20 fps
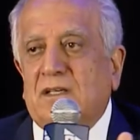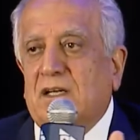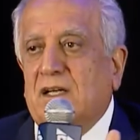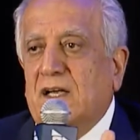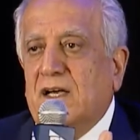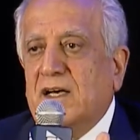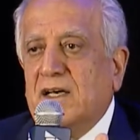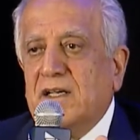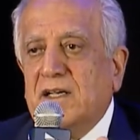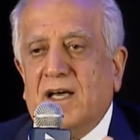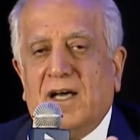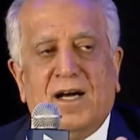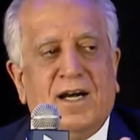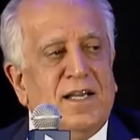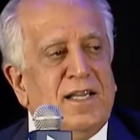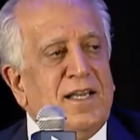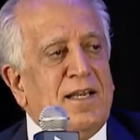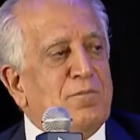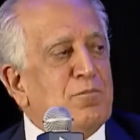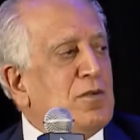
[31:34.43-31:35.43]
And I
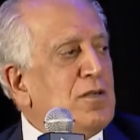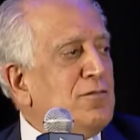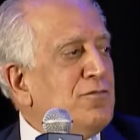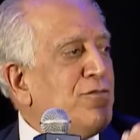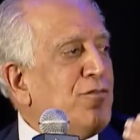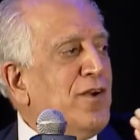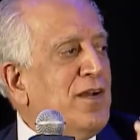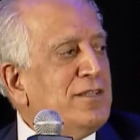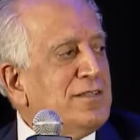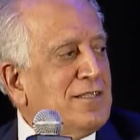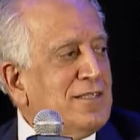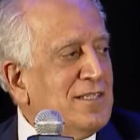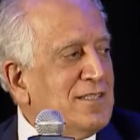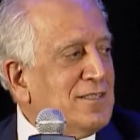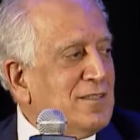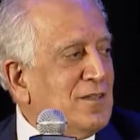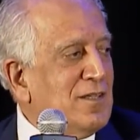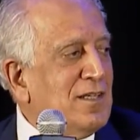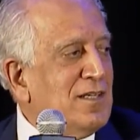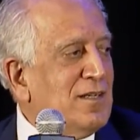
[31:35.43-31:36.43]
am
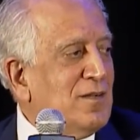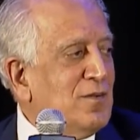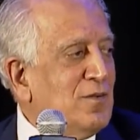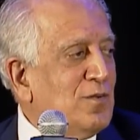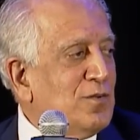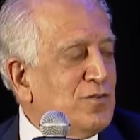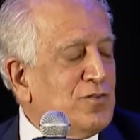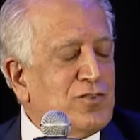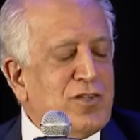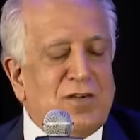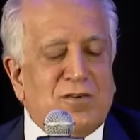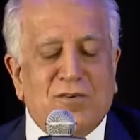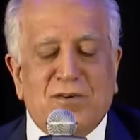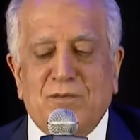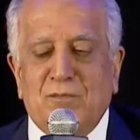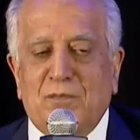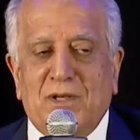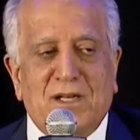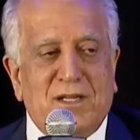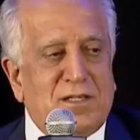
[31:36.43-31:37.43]
confronted with General
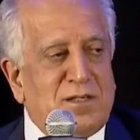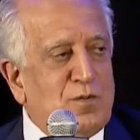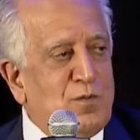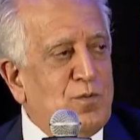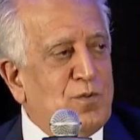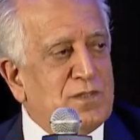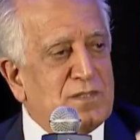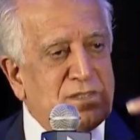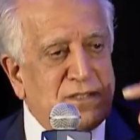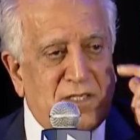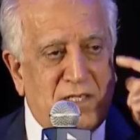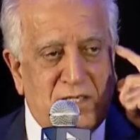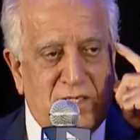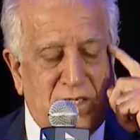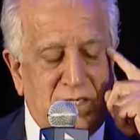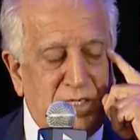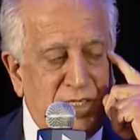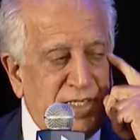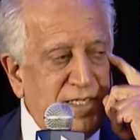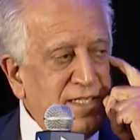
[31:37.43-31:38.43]
Miller, who was
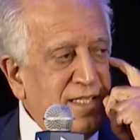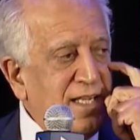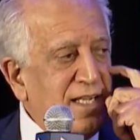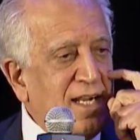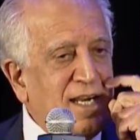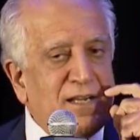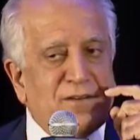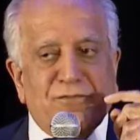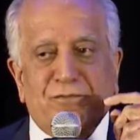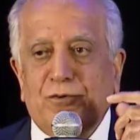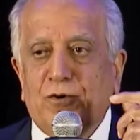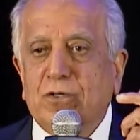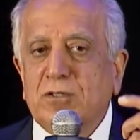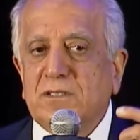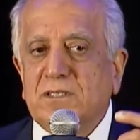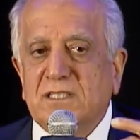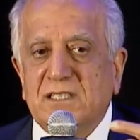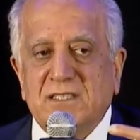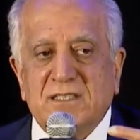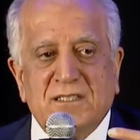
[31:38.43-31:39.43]
leading our
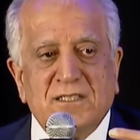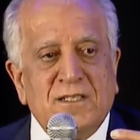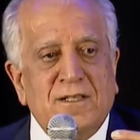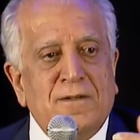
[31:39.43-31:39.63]
forces,